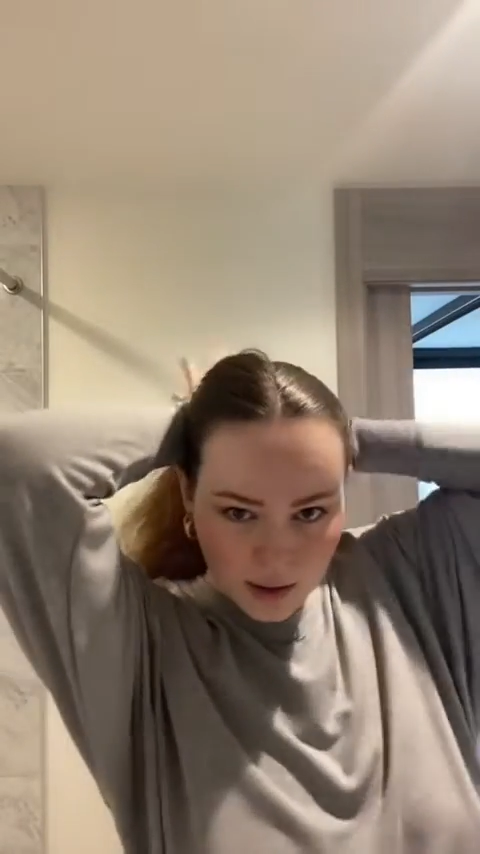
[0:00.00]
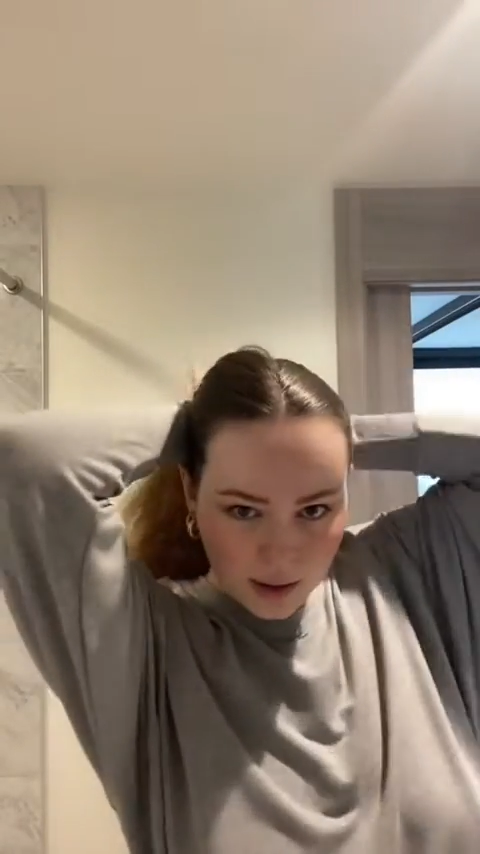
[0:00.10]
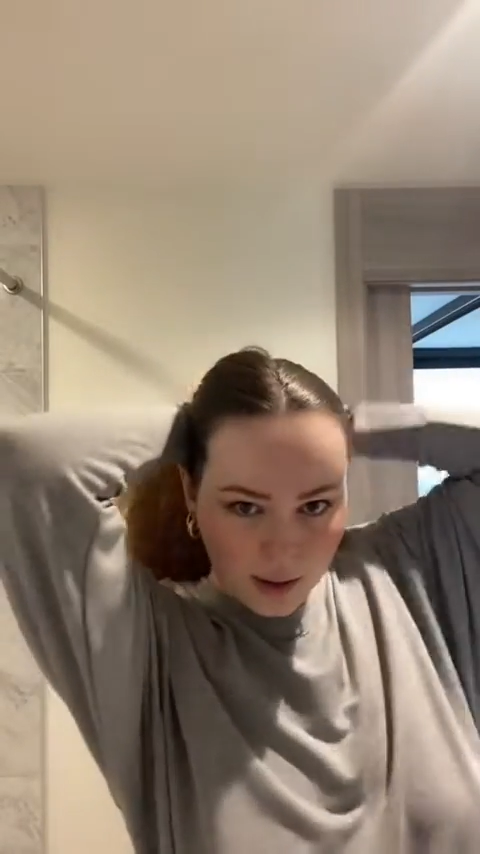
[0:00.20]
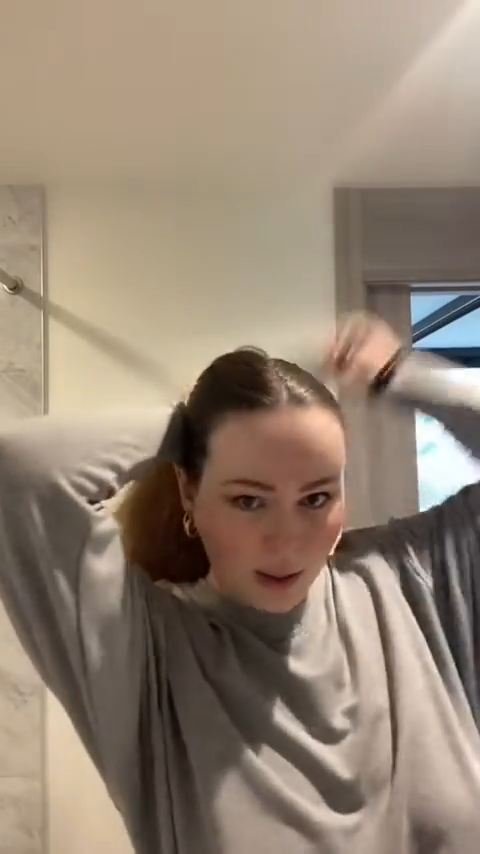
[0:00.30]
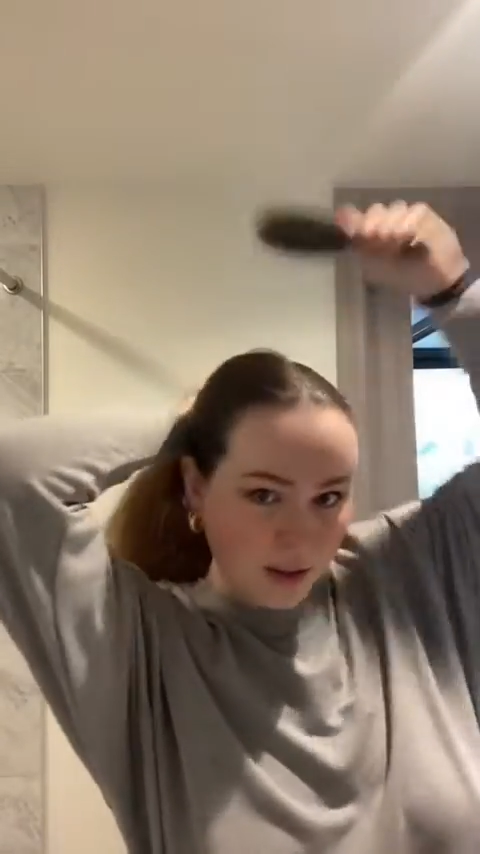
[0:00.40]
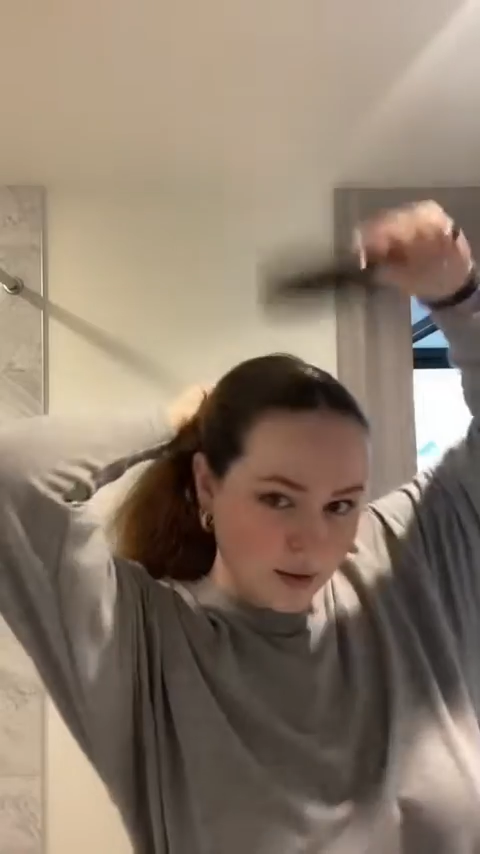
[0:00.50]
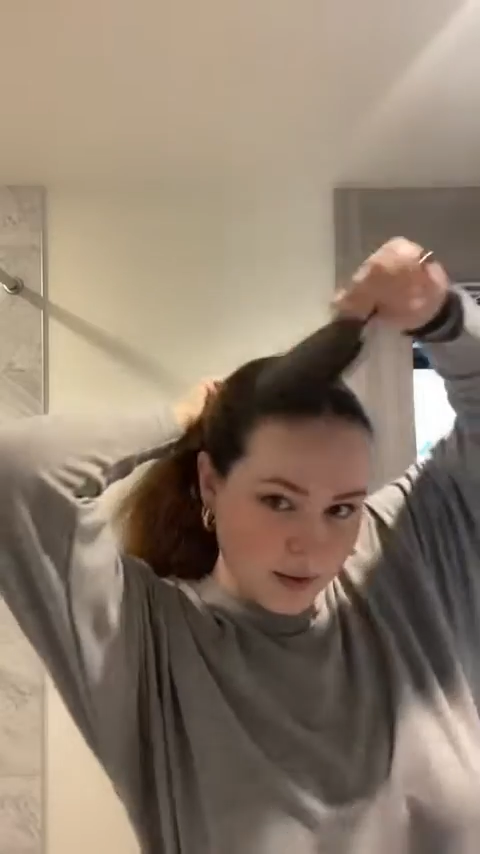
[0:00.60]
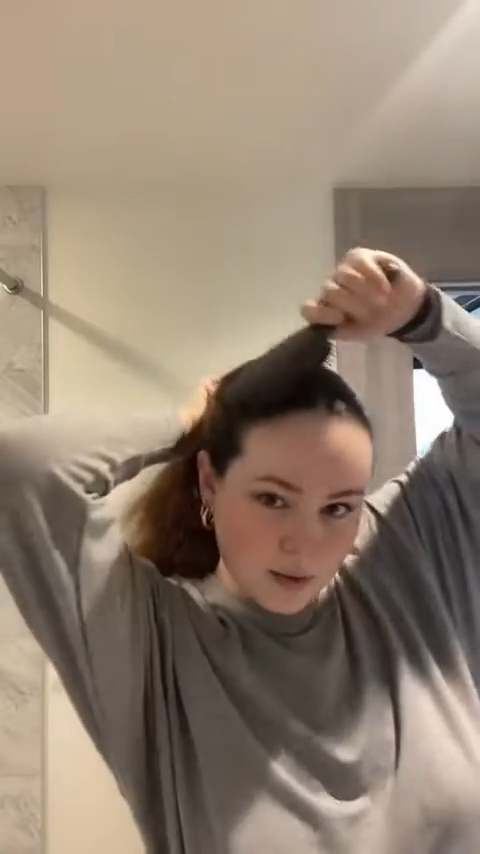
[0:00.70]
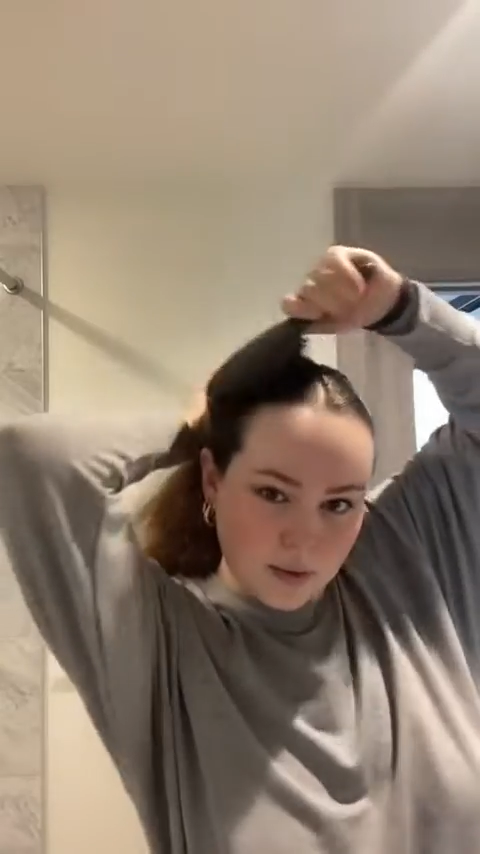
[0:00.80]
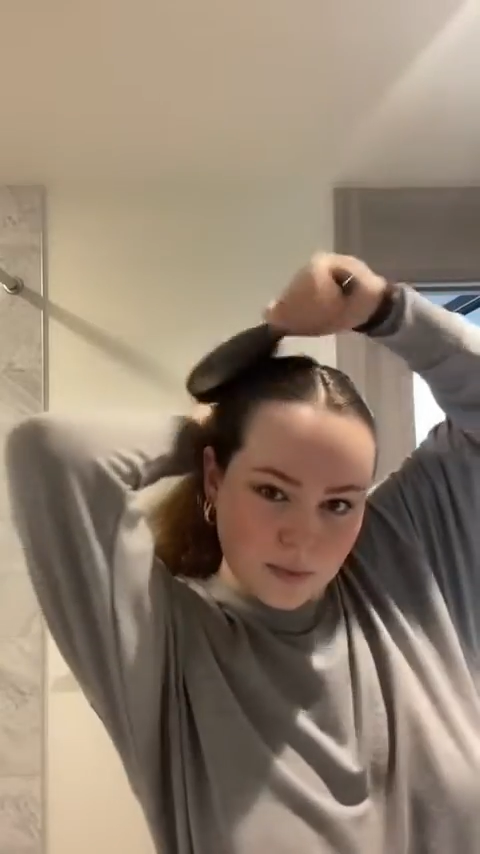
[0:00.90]
and
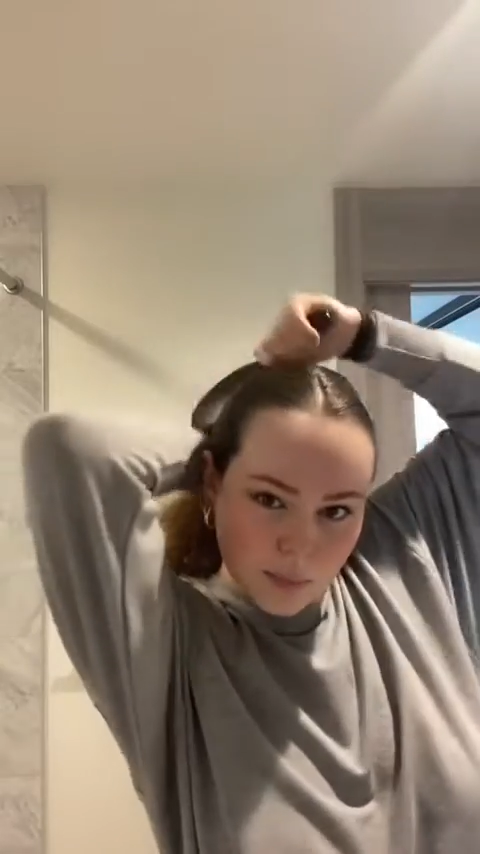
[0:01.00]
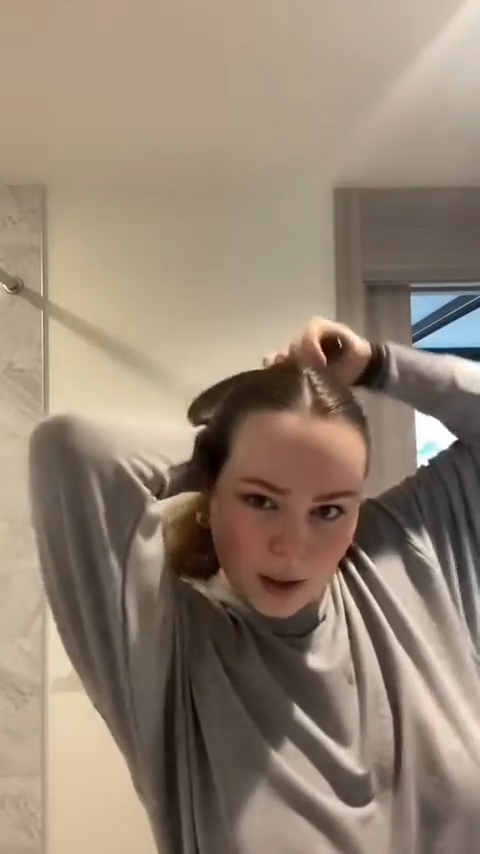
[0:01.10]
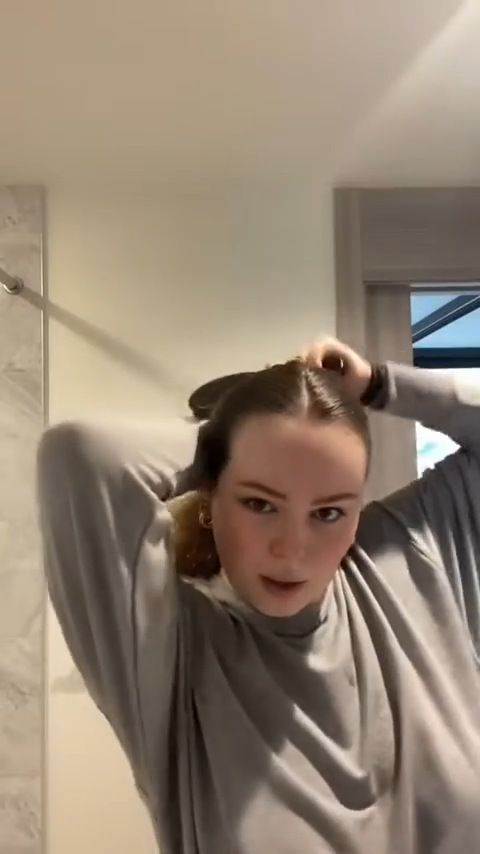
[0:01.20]
pull